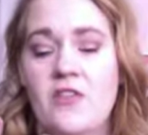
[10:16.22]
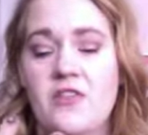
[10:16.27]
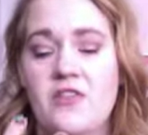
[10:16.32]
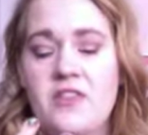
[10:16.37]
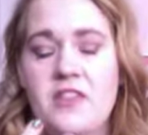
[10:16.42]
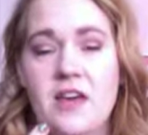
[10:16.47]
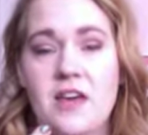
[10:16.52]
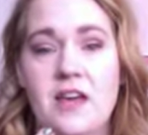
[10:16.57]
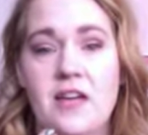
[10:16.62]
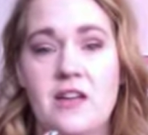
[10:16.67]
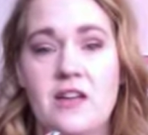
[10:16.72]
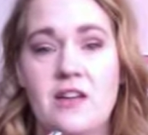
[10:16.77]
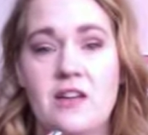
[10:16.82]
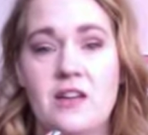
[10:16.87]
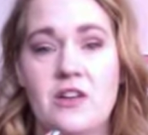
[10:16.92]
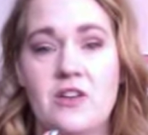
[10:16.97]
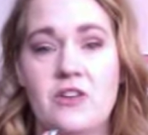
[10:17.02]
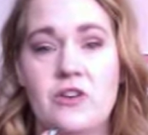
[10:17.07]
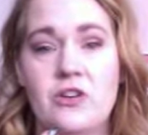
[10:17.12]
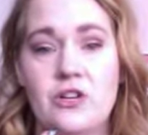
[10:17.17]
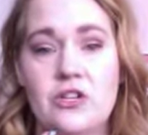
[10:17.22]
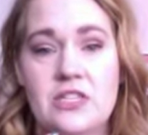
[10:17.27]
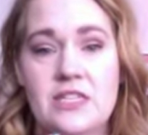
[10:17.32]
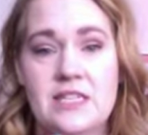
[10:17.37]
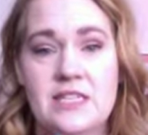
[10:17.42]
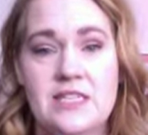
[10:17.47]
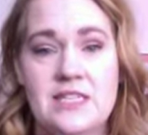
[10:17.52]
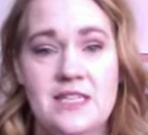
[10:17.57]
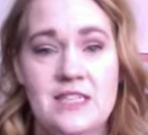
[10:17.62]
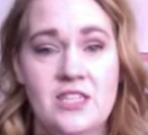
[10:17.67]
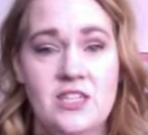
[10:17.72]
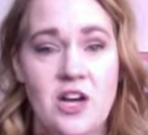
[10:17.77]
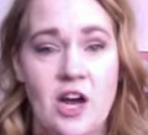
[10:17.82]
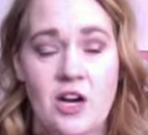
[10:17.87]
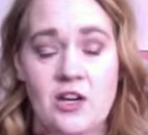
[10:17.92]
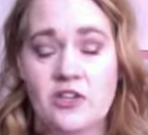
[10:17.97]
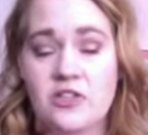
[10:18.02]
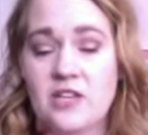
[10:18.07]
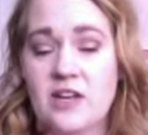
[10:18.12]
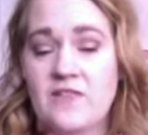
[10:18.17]
the nurses in the
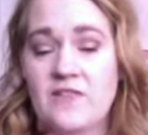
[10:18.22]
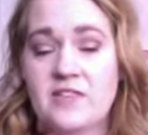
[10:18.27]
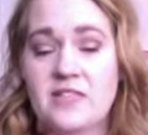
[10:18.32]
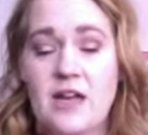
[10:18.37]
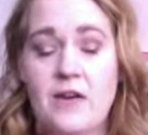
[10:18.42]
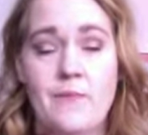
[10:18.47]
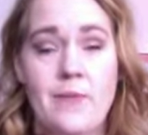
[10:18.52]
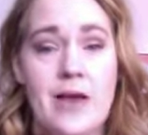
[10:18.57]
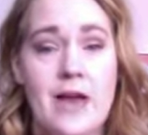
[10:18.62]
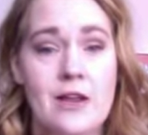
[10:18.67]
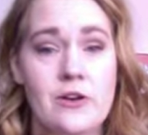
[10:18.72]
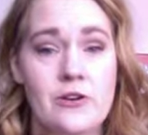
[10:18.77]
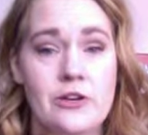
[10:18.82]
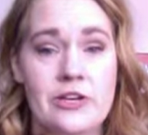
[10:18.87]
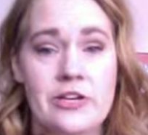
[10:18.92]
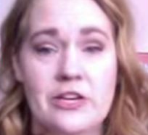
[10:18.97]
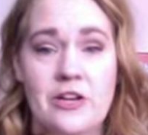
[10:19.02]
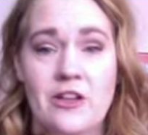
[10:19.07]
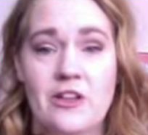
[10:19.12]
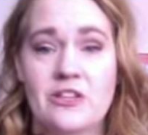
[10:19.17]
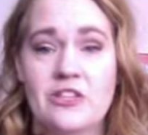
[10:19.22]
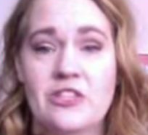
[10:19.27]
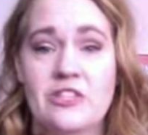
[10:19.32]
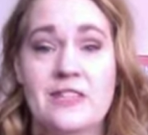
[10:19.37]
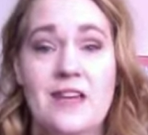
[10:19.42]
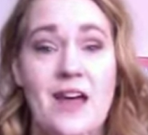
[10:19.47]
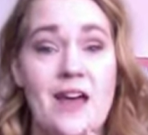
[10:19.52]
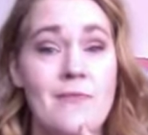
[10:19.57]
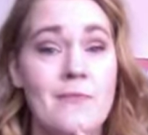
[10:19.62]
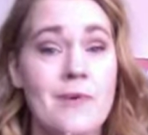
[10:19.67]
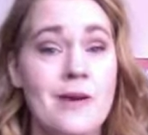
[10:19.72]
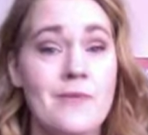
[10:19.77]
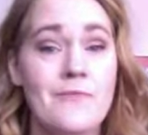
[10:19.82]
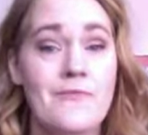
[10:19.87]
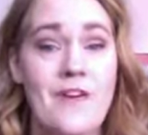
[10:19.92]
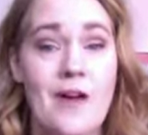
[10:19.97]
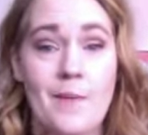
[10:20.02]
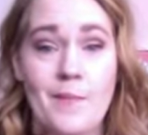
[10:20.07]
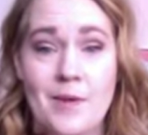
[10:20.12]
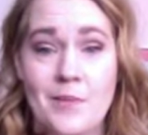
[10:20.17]
doctor's office, I have my endocrinologist, I have my
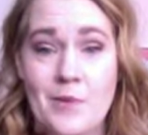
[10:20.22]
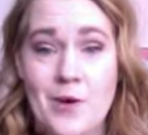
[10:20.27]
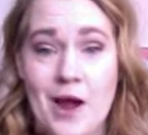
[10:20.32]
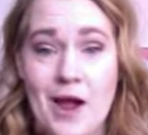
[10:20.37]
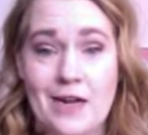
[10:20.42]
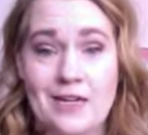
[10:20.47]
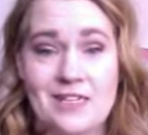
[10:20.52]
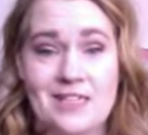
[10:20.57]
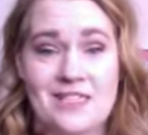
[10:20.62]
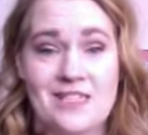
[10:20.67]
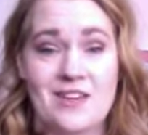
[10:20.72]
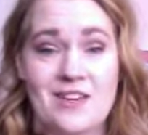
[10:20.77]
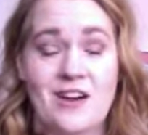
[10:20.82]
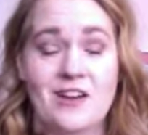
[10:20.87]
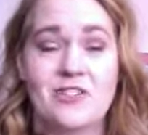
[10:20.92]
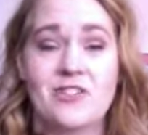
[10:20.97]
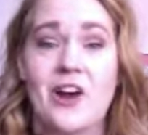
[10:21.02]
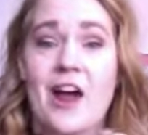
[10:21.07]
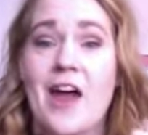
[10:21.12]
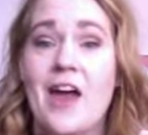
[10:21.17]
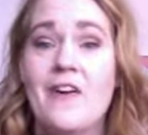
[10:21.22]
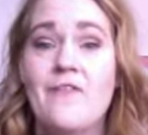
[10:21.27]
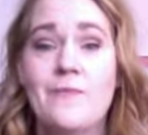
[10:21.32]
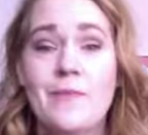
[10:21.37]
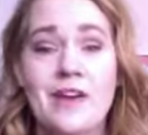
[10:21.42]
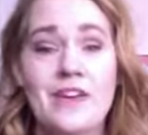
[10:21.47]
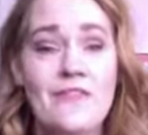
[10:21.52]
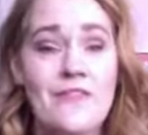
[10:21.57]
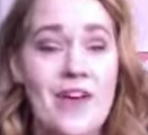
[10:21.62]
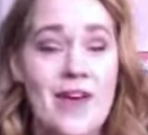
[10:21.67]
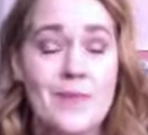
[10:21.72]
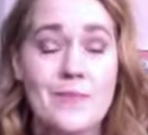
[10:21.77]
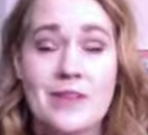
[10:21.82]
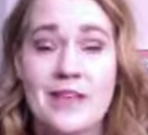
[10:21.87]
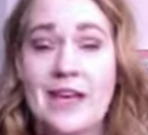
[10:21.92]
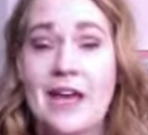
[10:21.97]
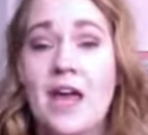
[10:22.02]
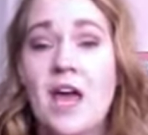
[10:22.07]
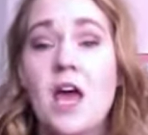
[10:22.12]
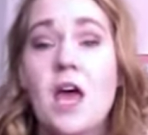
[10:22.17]
family practice doctor, I have my
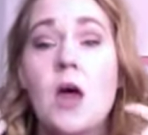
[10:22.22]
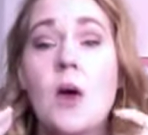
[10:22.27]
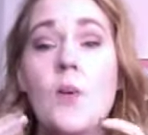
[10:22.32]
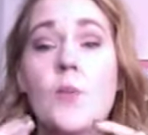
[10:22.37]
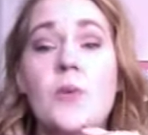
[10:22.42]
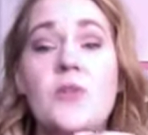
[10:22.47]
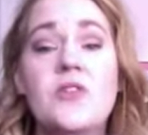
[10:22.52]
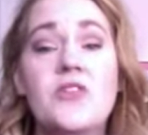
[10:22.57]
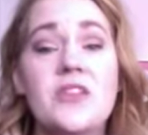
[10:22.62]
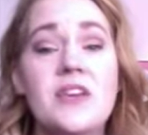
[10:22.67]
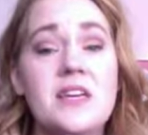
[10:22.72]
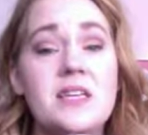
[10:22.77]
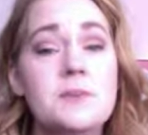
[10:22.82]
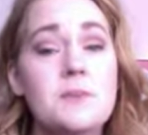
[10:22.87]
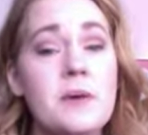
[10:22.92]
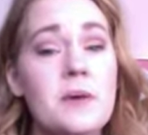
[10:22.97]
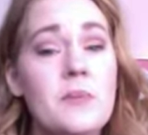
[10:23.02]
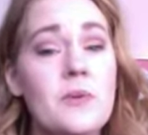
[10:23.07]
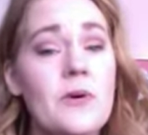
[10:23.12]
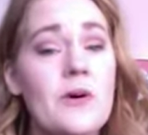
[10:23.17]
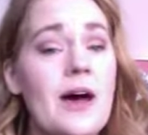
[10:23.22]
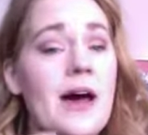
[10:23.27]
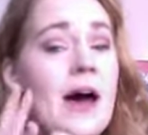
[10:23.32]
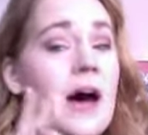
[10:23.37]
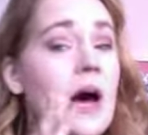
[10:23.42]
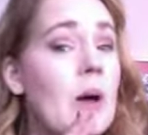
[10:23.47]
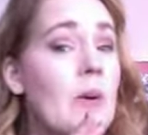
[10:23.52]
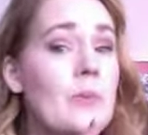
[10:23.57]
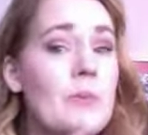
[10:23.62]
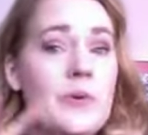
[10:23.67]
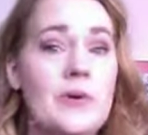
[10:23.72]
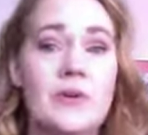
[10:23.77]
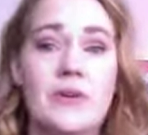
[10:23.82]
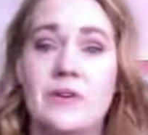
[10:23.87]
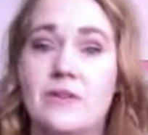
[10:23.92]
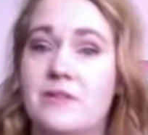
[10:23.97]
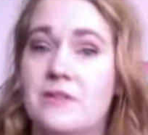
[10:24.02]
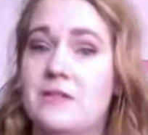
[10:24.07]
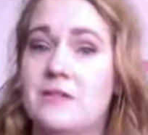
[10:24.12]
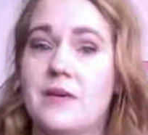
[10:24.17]
family, but these people help
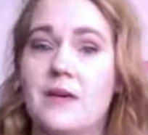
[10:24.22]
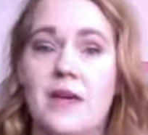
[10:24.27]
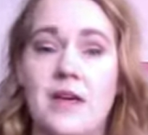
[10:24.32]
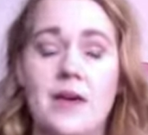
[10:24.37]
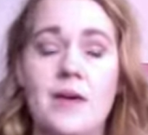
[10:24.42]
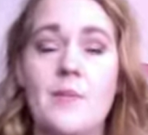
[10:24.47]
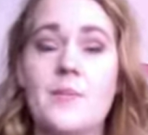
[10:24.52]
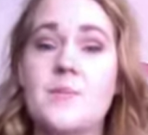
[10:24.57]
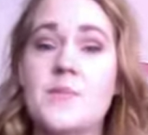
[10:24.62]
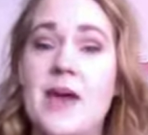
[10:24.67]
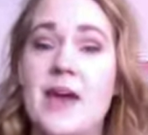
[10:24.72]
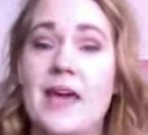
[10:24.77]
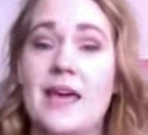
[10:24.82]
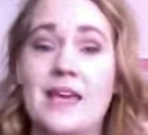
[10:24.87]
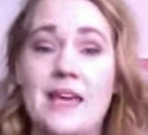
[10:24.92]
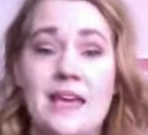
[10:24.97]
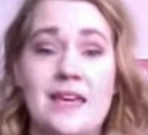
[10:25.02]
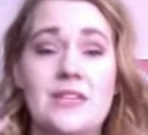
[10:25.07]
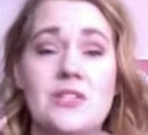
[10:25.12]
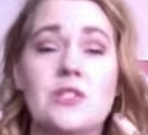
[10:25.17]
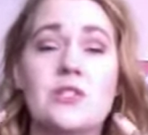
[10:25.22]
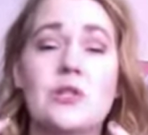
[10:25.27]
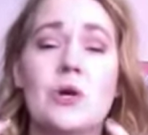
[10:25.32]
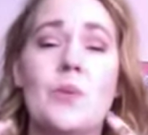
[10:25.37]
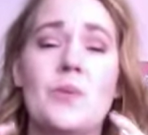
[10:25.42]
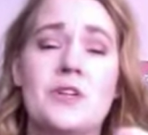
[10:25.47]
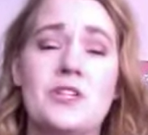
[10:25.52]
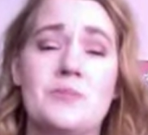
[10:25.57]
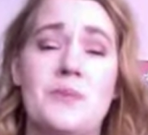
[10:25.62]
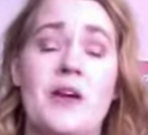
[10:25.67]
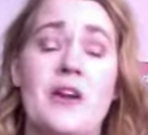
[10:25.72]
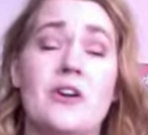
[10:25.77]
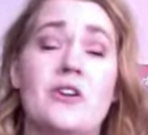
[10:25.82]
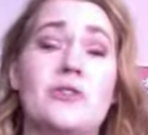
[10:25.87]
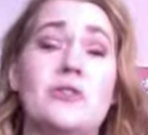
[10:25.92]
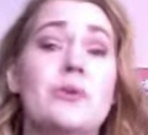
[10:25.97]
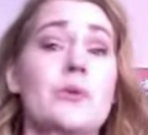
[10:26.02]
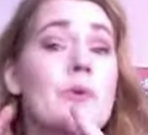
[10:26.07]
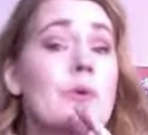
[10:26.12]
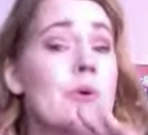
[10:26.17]
make it so much better.
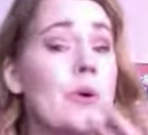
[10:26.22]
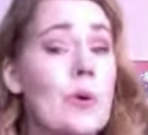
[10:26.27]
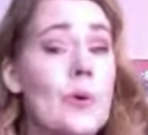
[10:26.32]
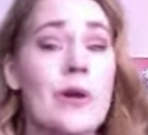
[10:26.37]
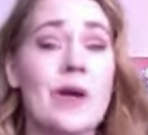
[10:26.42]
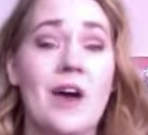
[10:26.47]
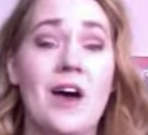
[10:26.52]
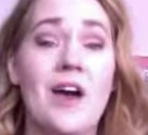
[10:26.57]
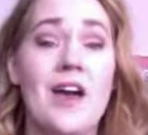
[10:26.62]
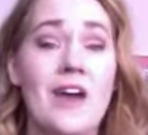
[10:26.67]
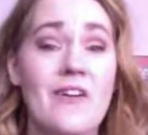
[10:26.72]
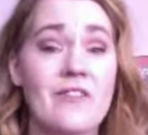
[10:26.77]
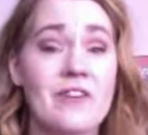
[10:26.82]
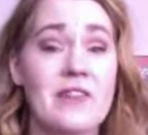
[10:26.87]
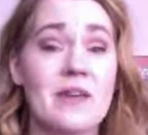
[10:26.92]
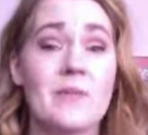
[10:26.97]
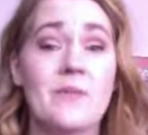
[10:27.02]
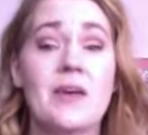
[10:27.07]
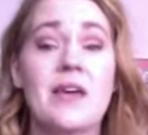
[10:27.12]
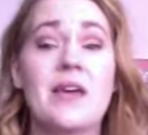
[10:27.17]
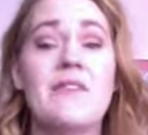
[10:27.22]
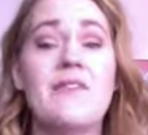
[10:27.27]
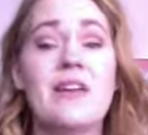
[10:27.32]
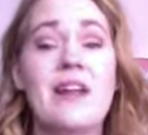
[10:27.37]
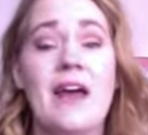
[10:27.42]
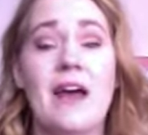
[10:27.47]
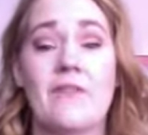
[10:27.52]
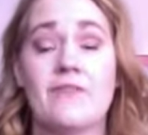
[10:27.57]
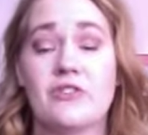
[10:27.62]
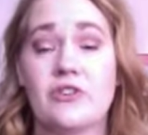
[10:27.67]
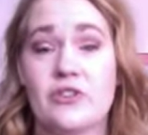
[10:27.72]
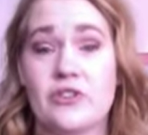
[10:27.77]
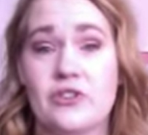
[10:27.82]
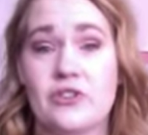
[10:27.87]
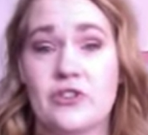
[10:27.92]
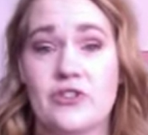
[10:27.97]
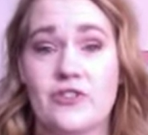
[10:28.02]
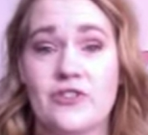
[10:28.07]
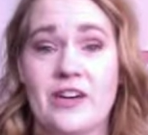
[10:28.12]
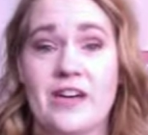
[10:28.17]
So go to them, even after
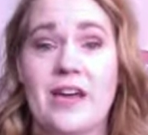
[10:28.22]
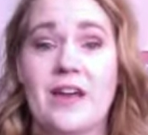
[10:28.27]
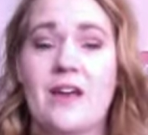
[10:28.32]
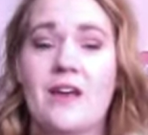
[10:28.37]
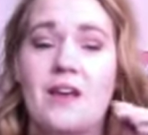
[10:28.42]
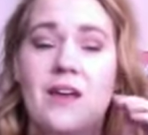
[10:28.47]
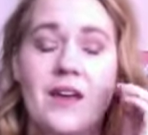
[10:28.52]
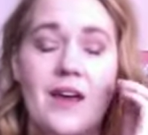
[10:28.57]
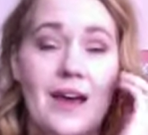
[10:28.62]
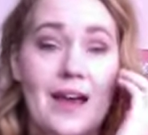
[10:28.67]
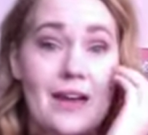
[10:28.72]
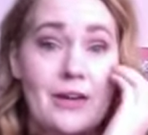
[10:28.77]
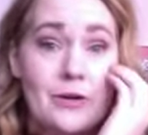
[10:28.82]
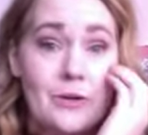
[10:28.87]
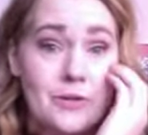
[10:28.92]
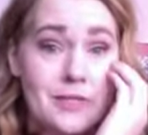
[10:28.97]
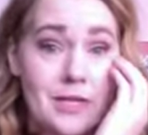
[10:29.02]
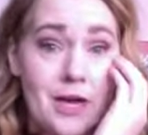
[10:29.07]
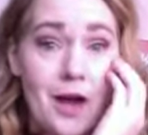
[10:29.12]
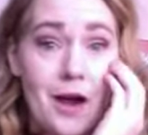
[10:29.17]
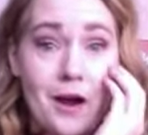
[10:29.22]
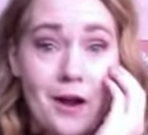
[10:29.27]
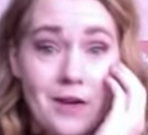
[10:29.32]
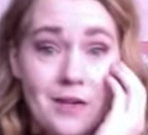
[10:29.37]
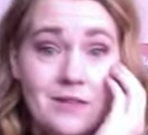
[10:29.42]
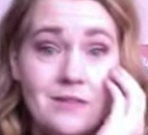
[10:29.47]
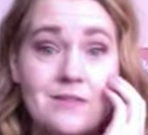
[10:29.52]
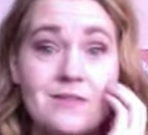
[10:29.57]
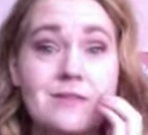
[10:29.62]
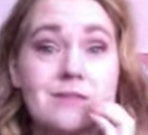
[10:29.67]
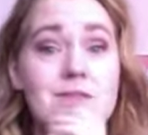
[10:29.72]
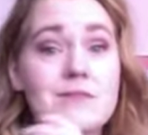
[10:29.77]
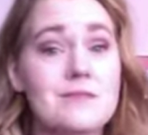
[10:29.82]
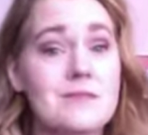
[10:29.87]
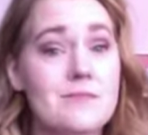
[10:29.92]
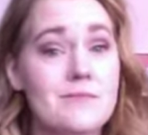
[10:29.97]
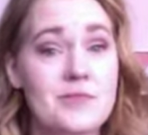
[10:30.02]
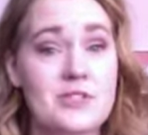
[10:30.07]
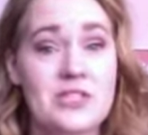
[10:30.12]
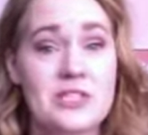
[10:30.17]
surgery. I know it's hard,
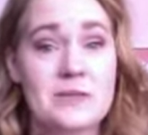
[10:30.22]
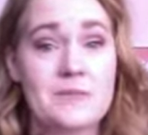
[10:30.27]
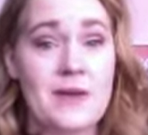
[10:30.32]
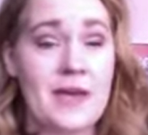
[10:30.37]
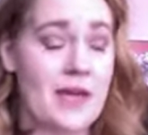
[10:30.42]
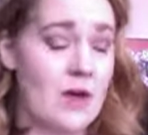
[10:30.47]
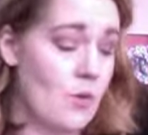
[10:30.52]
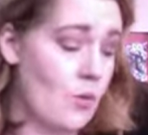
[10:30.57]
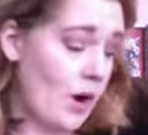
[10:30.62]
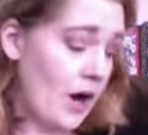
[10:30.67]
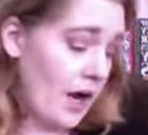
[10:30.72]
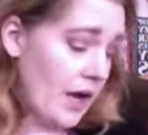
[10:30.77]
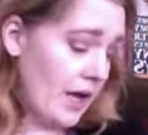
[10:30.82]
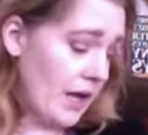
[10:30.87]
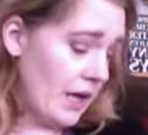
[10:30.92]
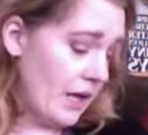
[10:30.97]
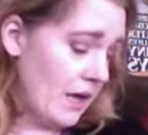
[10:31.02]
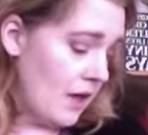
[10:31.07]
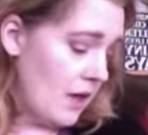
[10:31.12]
but just make it work.